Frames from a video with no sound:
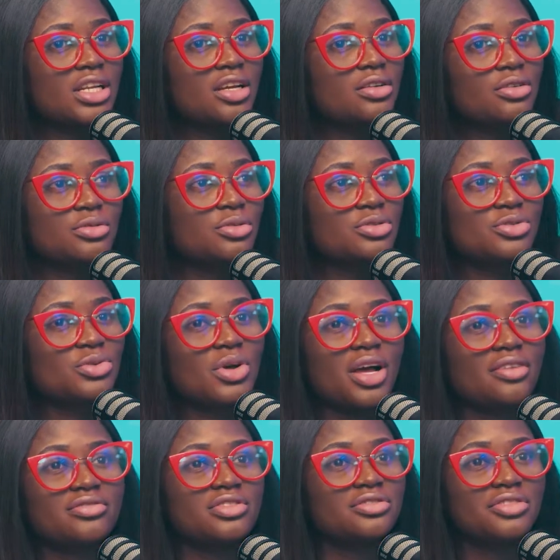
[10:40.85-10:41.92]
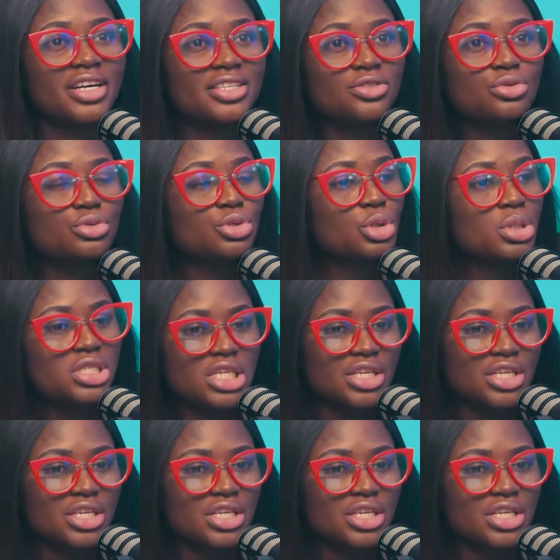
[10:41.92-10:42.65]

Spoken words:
landlord does not have the right to just